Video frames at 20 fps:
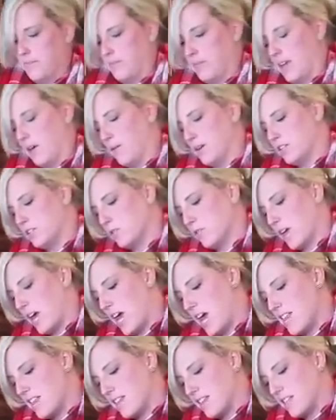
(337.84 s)
Now it's
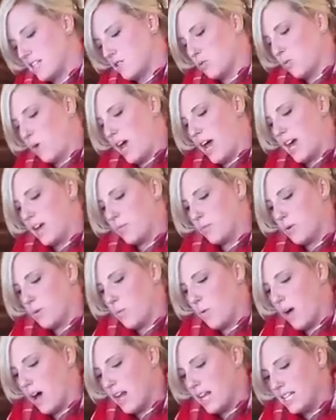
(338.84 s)
okay that it's wet. We
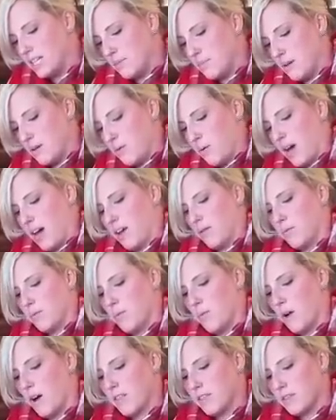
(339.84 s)
want it to be wet. We
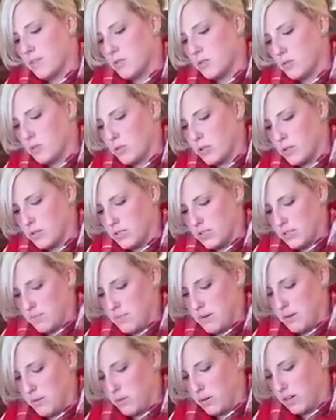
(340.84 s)
want those roots to
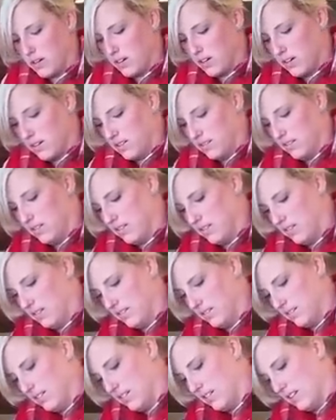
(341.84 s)
be real
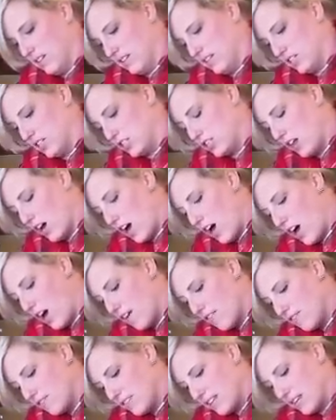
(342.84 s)

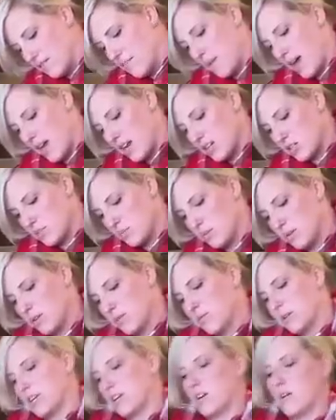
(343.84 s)
soft and
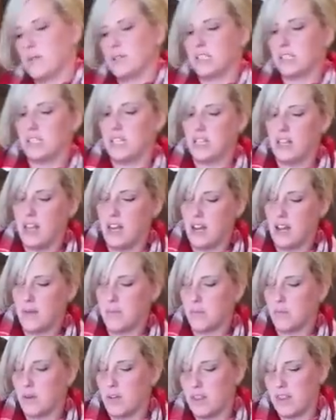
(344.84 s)
manageable. We can always clean that
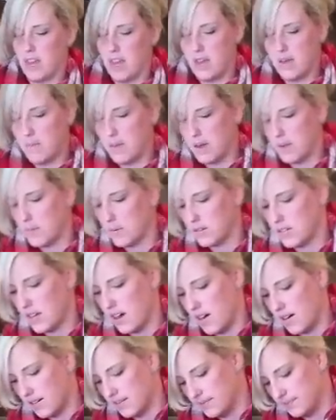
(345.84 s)
up with a paper
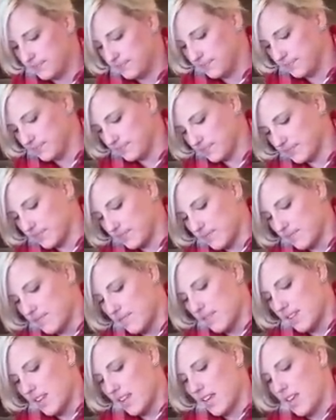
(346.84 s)
towel.
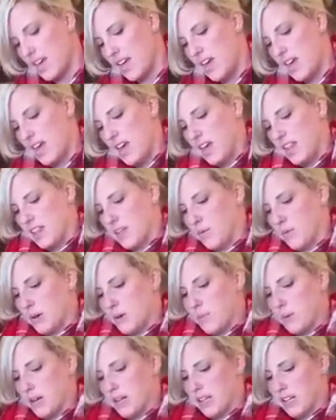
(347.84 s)
Then we're going
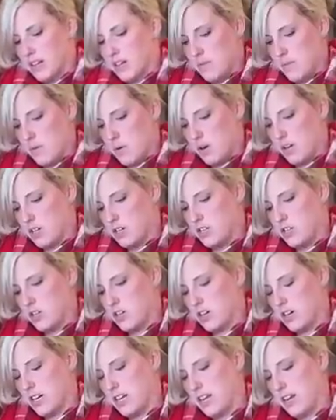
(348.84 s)
to put a little more
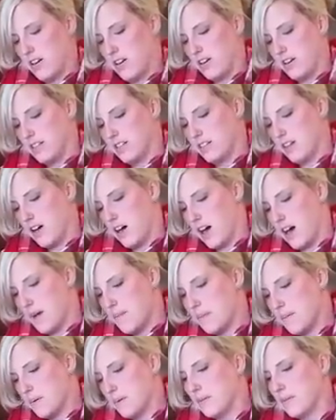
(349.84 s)
dirt here on
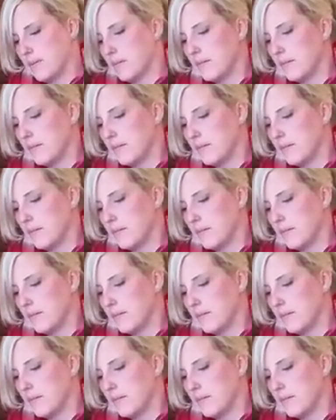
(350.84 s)
top.